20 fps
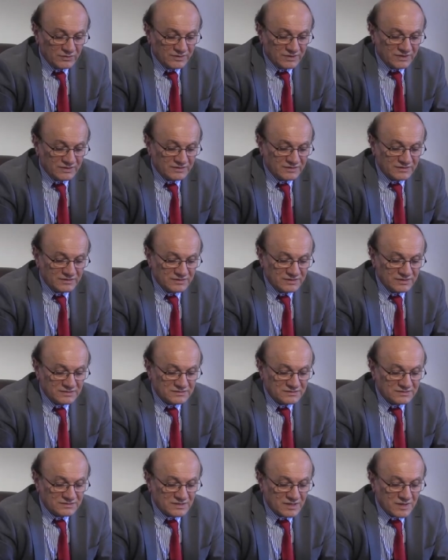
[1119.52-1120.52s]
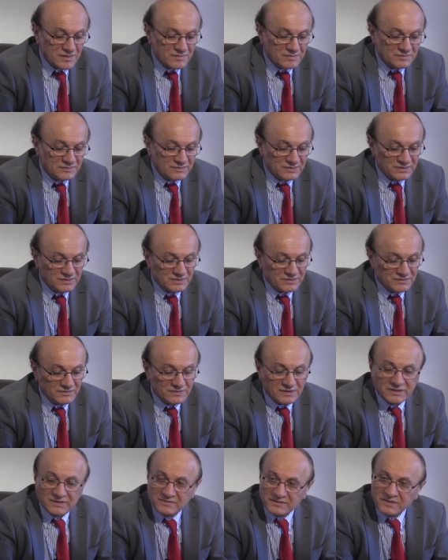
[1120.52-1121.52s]
that in some,
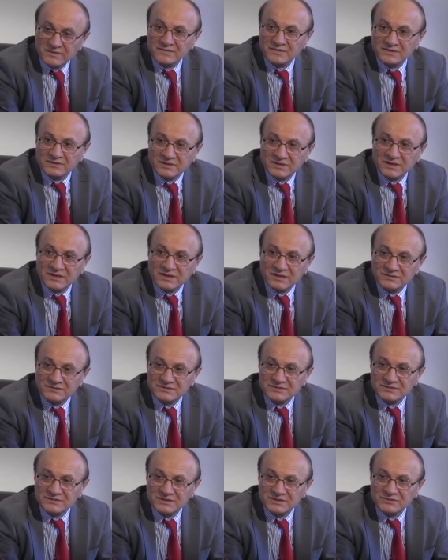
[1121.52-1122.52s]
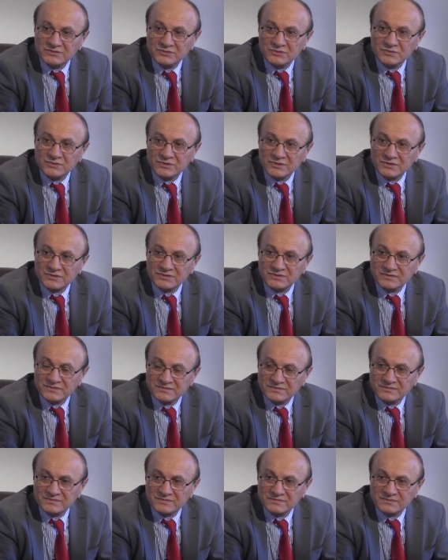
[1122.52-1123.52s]
even the countries that you worked,
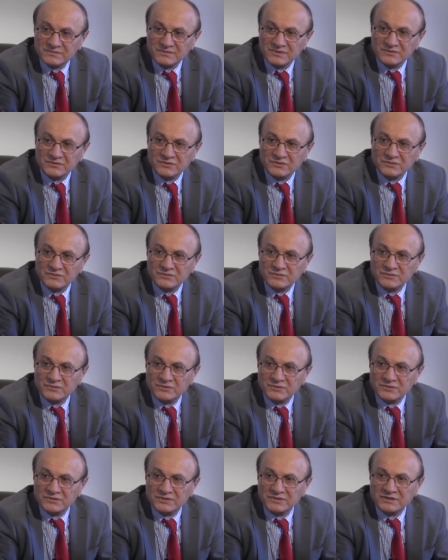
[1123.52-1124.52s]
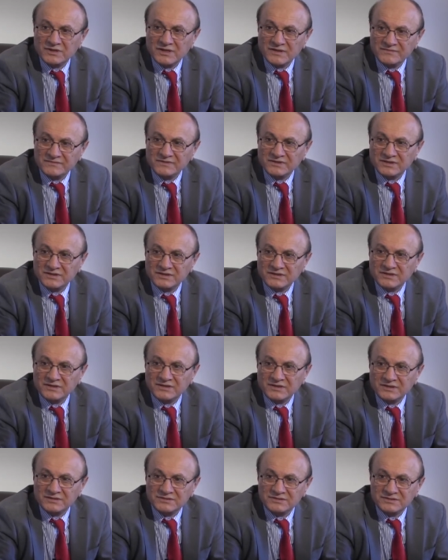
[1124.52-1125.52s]
you work in African
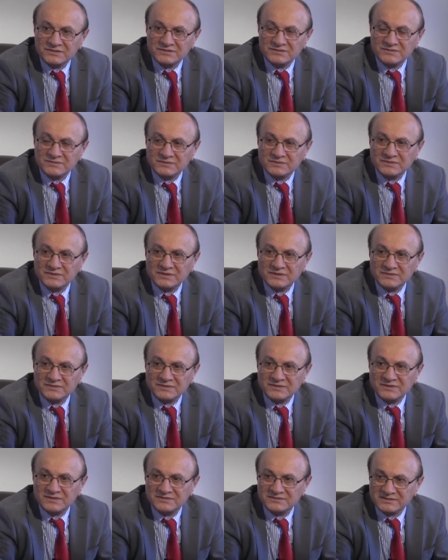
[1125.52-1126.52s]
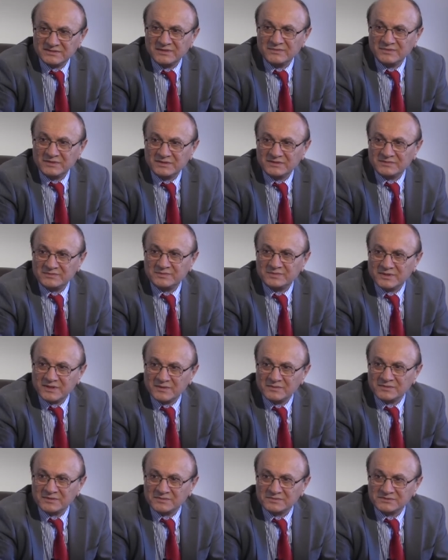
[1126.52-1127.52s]
countries, there are similar
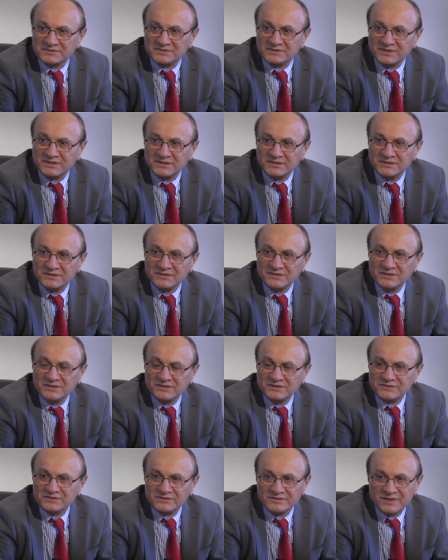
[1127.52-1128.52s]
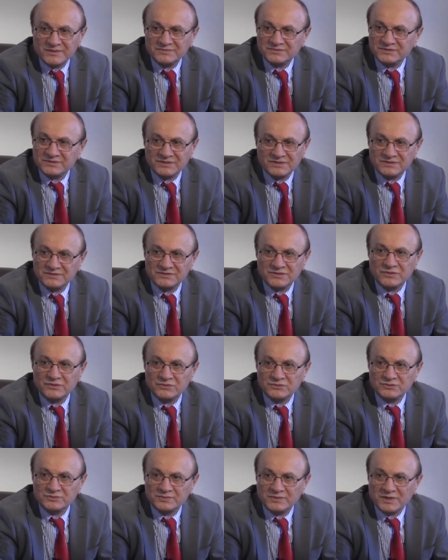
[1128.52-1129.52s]
problems, right? Exactly. Corruption is a
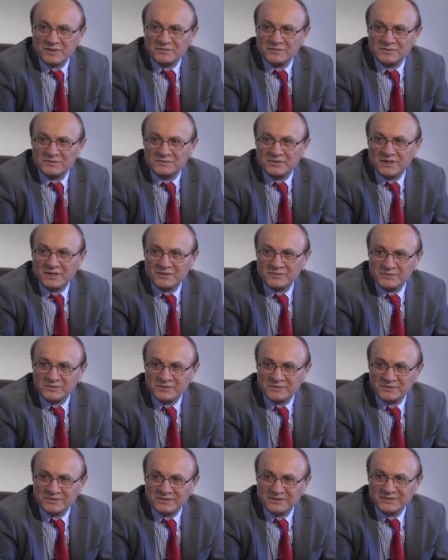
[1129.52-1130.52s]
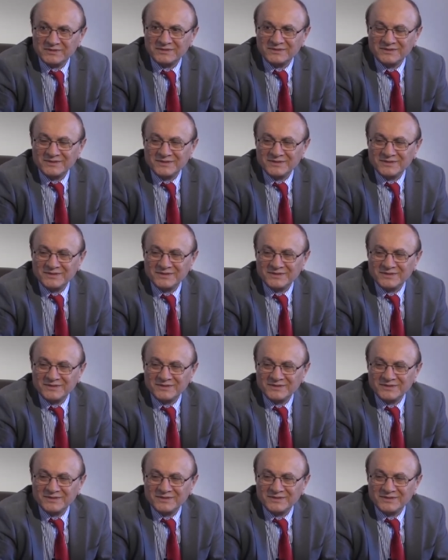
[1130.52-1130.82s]
huge problem everywhere